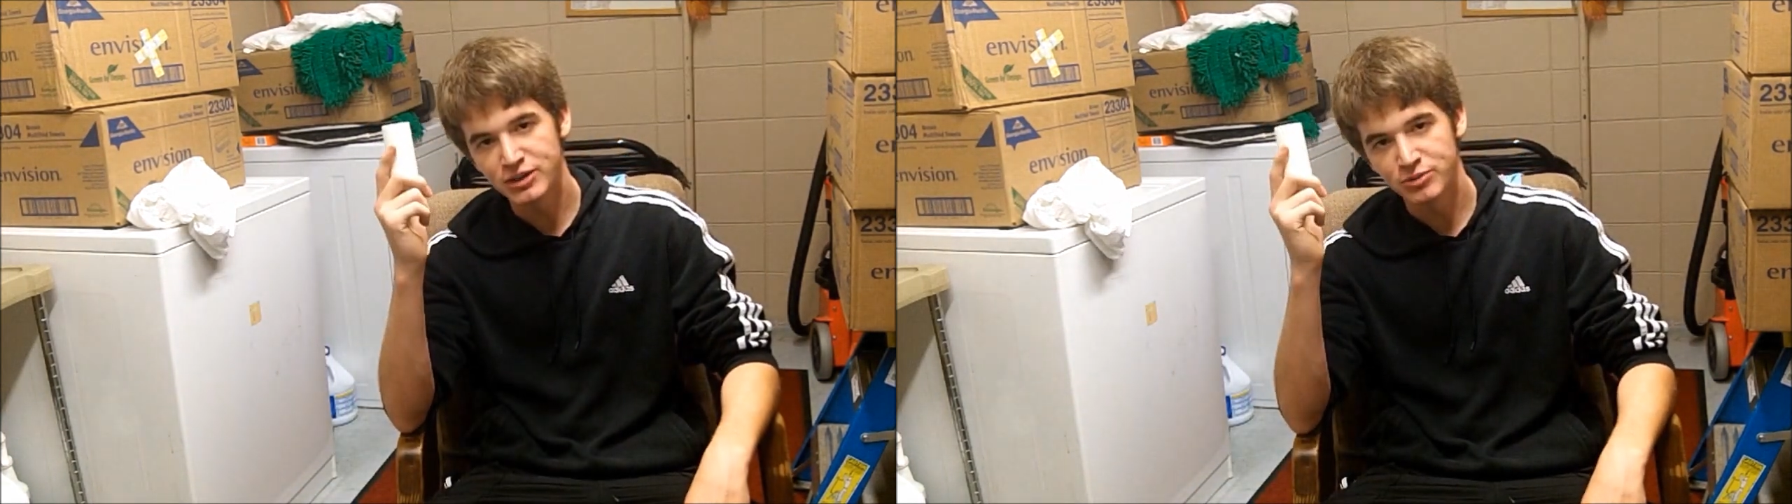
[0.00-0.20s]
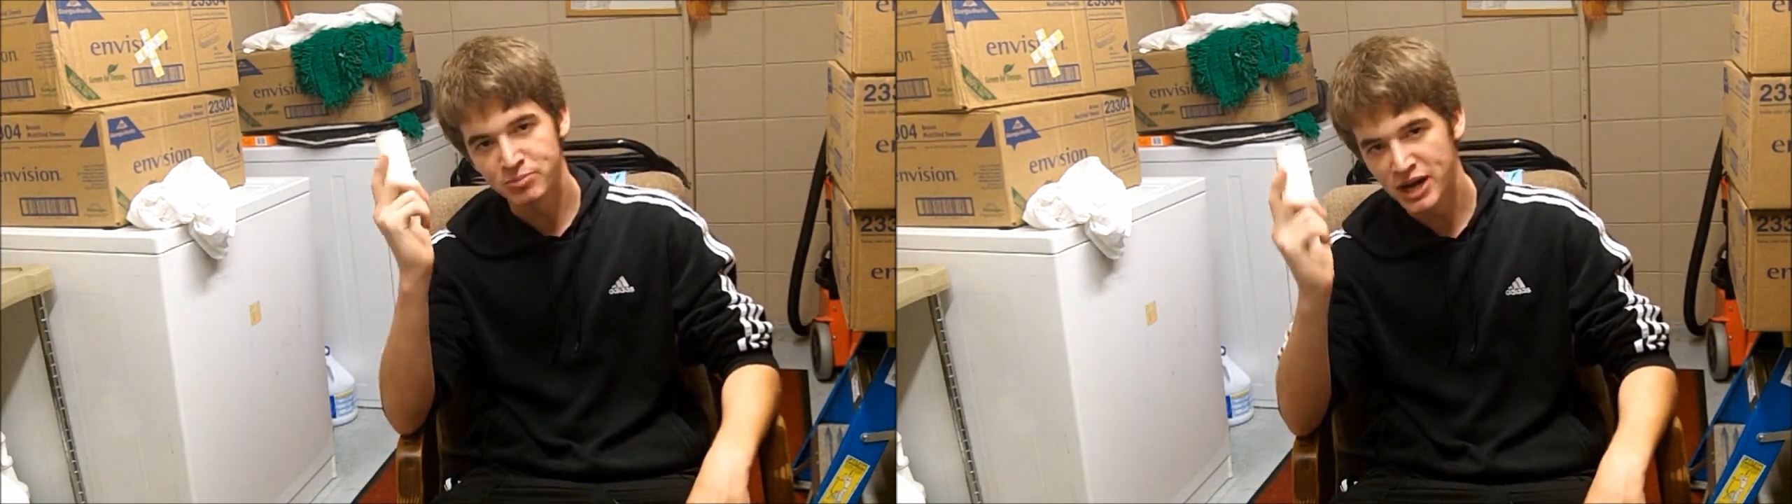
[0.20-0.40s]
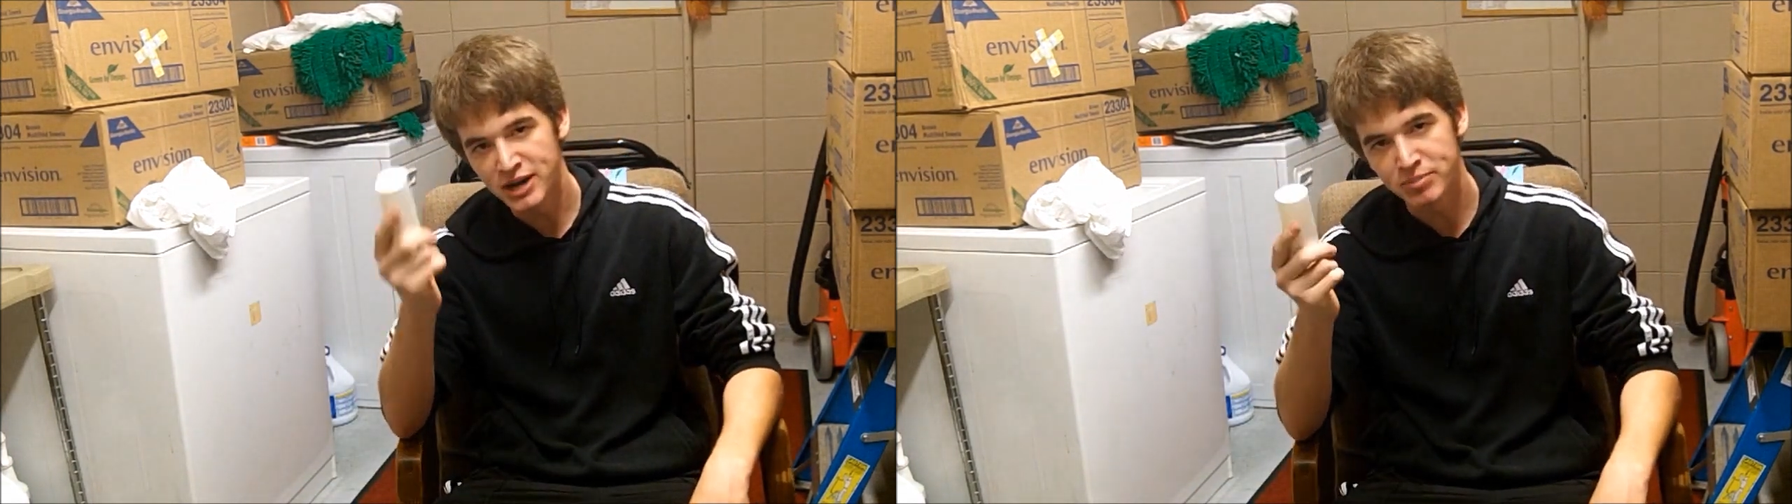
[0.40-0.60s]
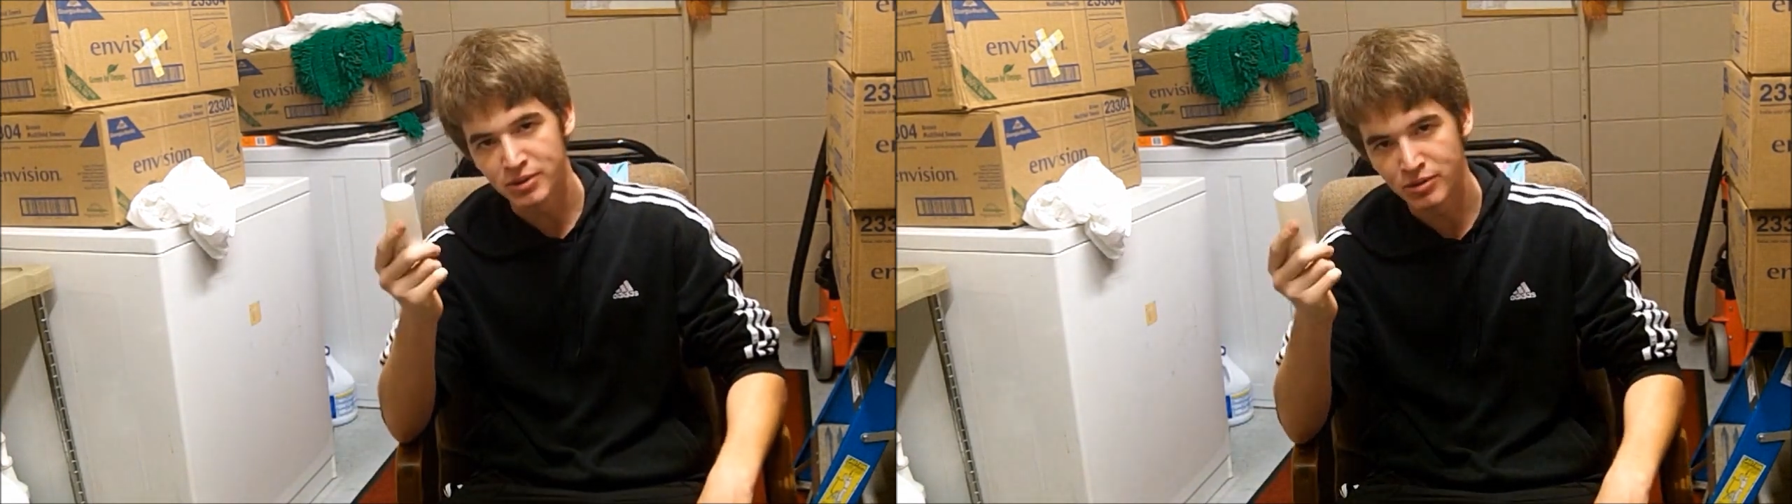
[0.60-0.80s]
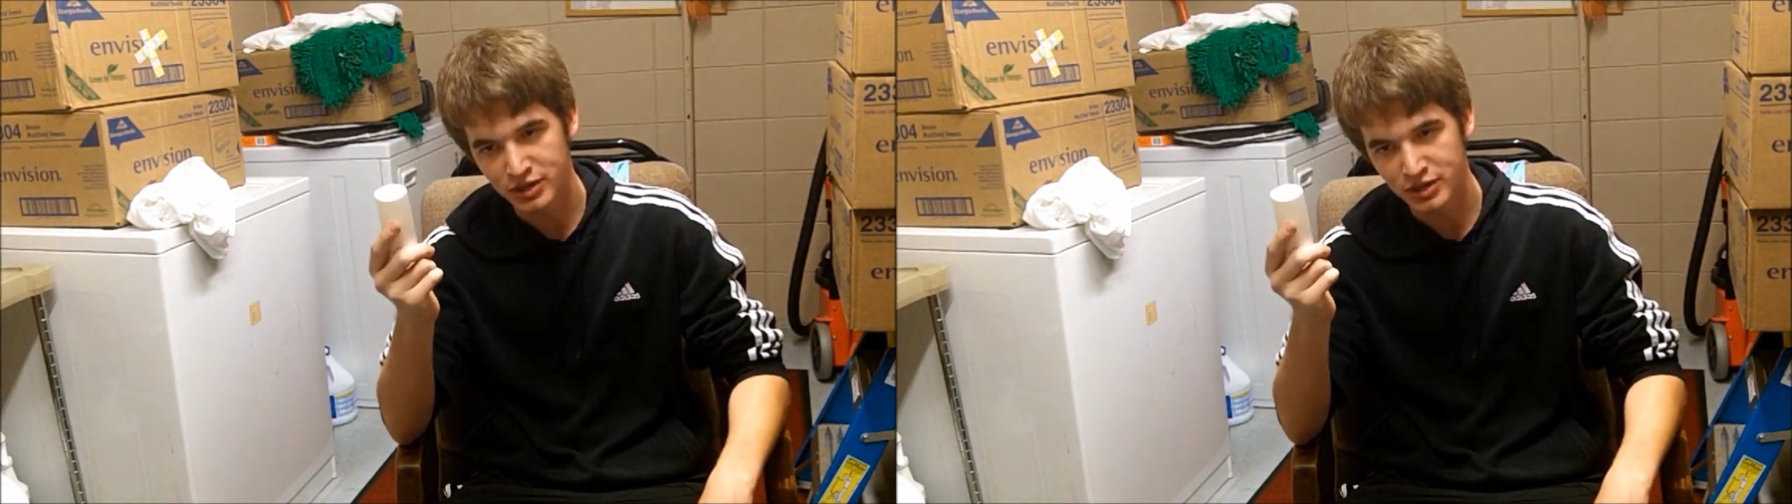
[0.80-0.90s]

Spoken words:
with pepper on a